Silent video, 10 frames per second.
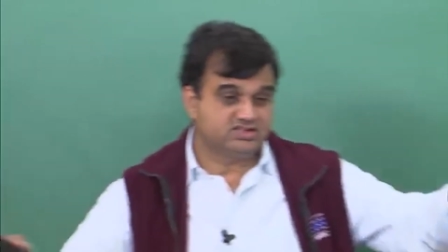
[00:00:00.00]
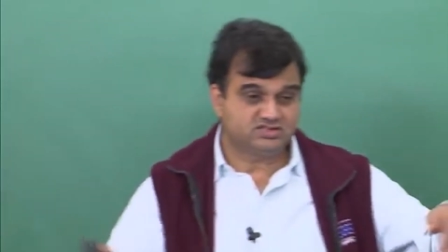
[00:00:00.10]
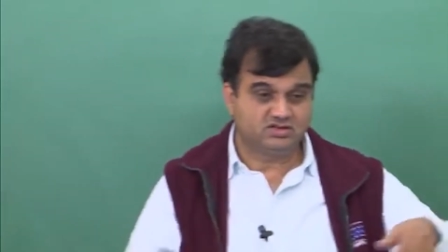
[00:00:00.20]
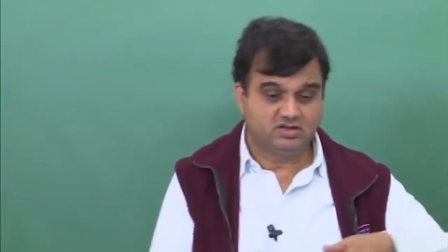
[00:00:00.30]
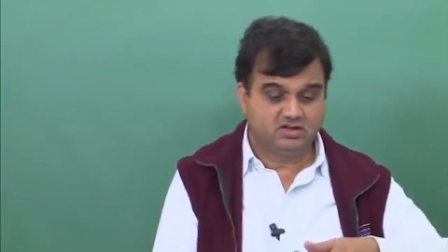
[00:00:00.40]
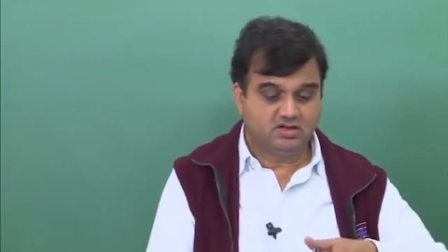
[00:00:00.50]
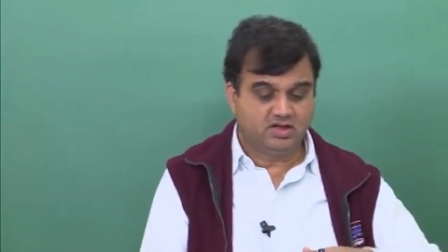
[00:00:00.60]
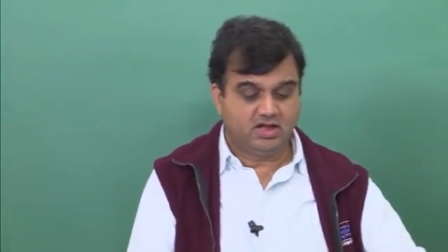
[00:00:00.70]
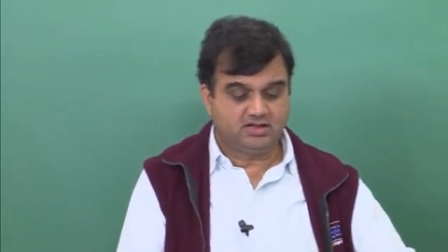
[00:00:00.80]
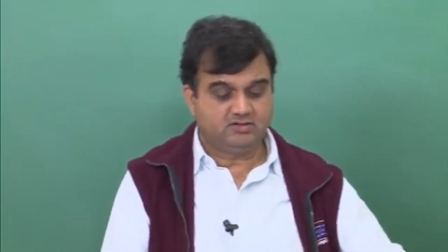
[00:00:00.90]
this,
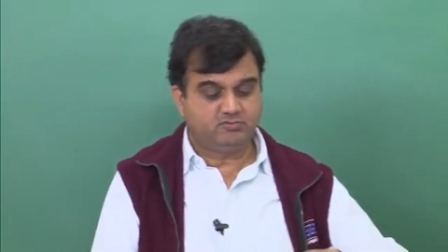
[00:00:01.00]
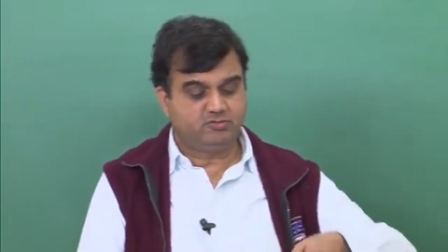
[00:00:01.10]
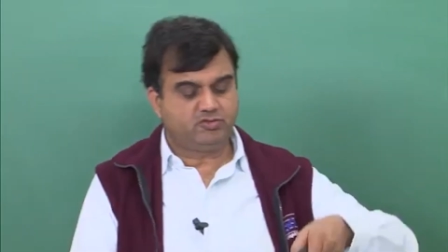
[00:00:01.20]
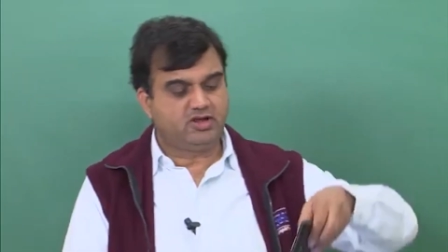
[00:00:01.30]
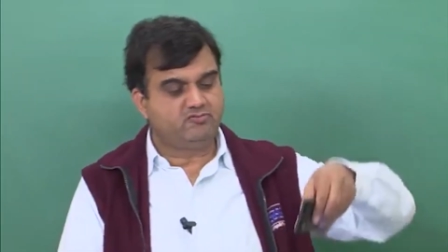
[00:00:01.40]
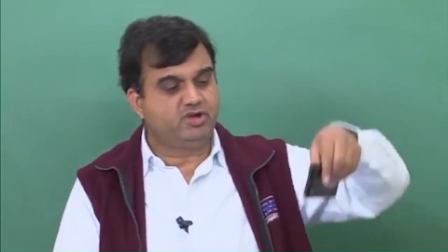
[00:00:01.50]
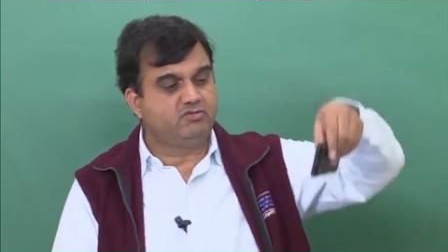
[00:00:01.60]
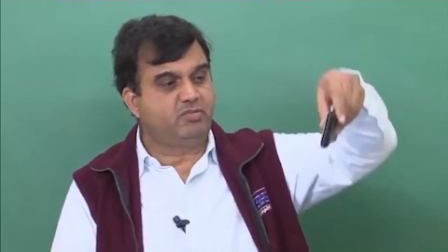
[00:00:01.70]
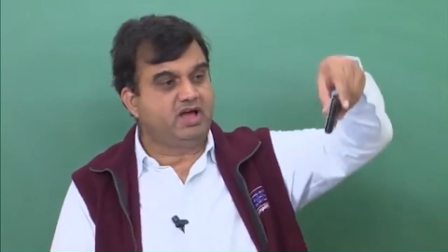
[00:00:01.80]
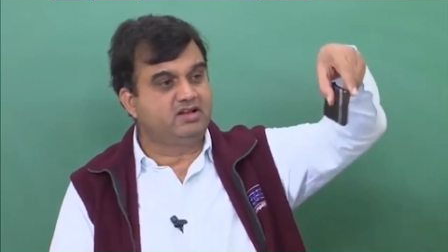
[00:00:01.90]
and then people have
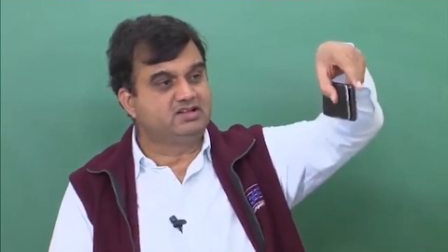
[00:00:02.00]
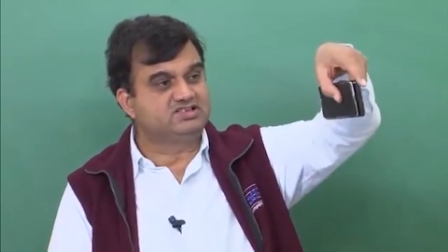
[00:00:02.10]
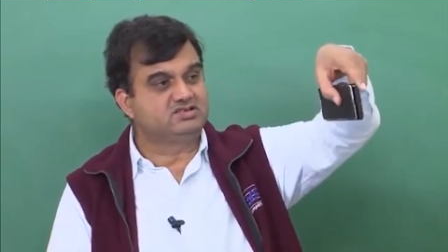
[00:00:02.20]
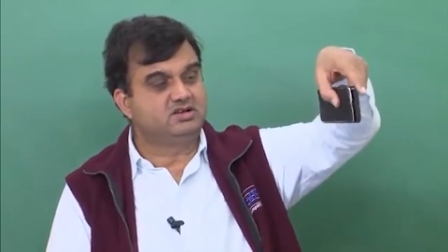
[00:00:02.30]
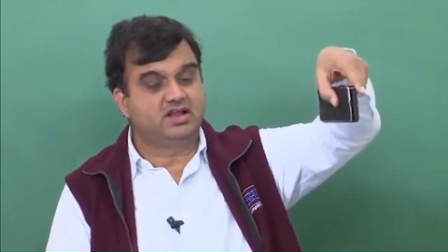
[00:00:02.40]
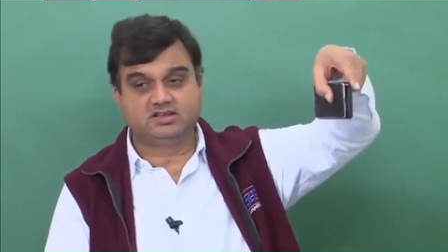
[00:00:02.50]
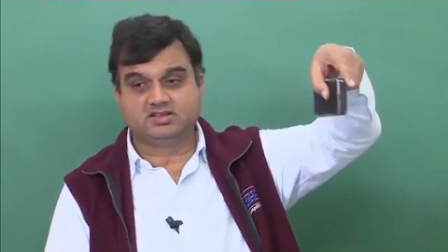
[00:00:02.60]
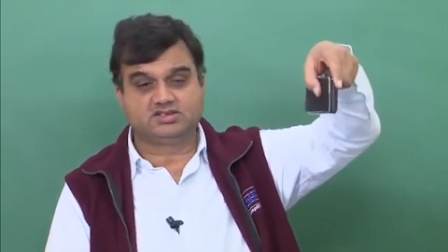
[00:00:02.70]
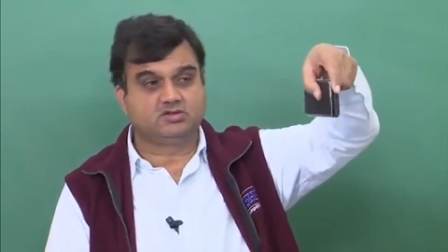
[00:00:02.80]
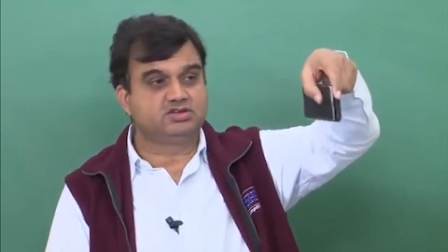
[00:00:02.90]
big panels like this.